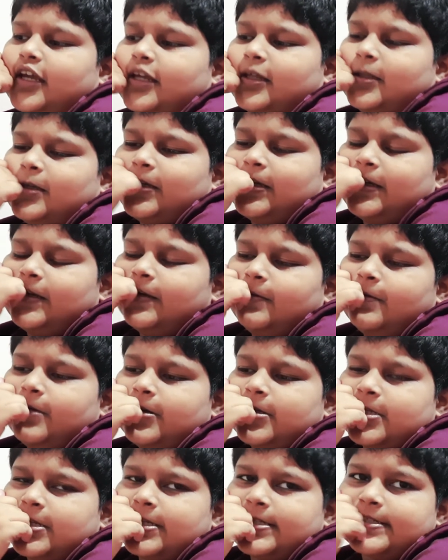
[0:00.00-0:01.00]
He
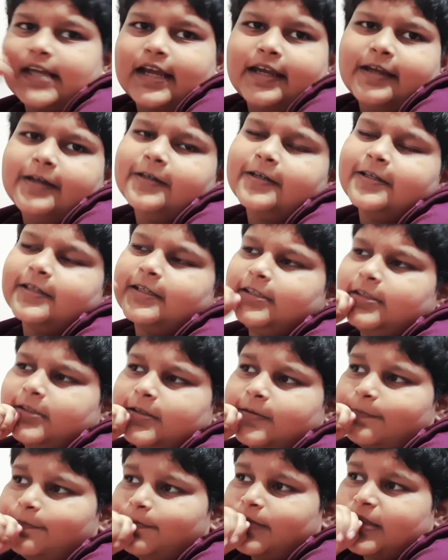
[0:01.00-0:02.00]
was a scientist
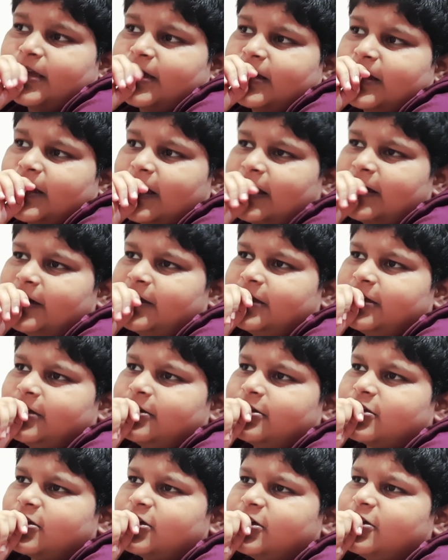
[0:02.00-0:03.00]
and he
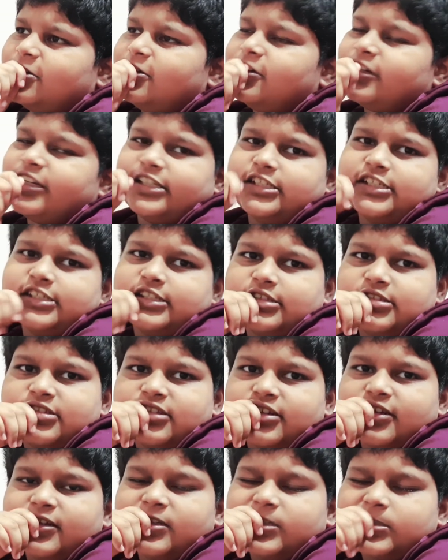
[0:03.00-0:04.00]
used to do
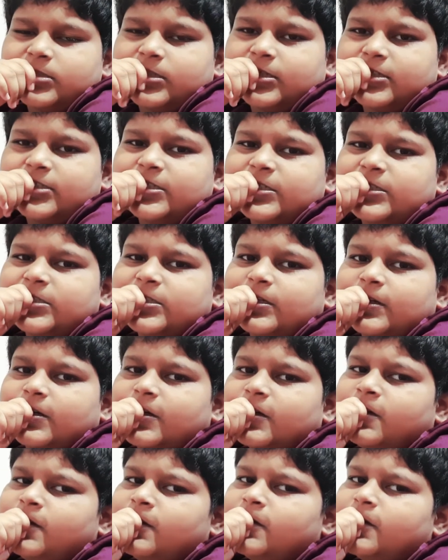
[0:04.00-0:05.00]
researches
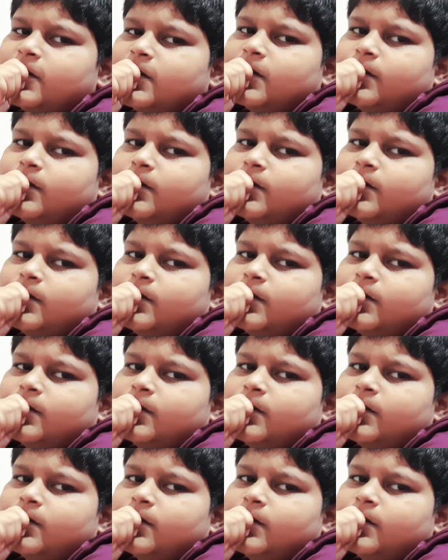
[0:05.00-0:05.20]
on